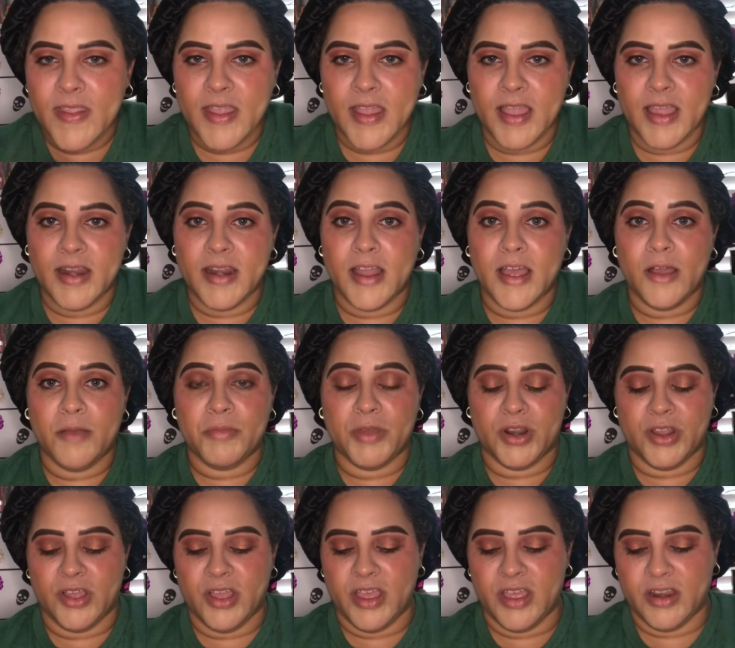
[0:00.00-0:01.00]
And now I'm going
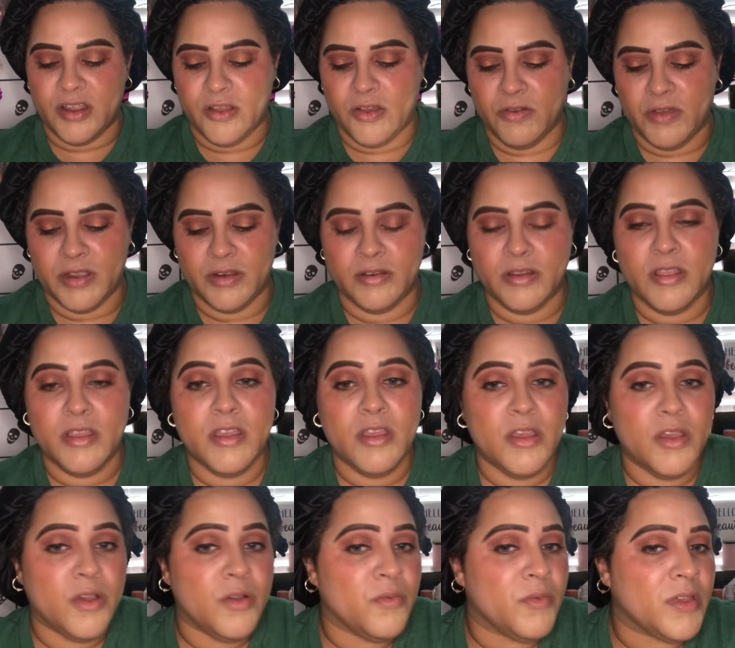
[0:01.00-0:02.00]
to go ahead and go in
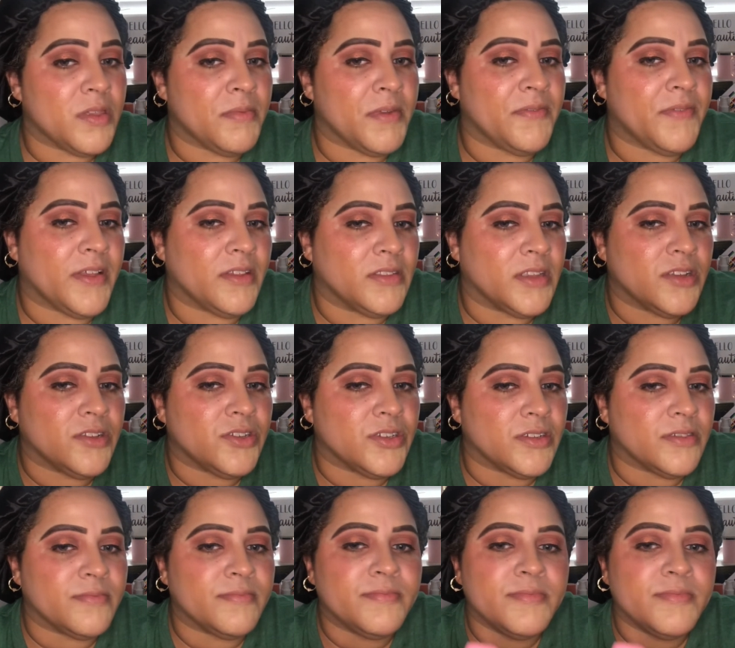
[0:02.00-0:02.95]
with my foundation.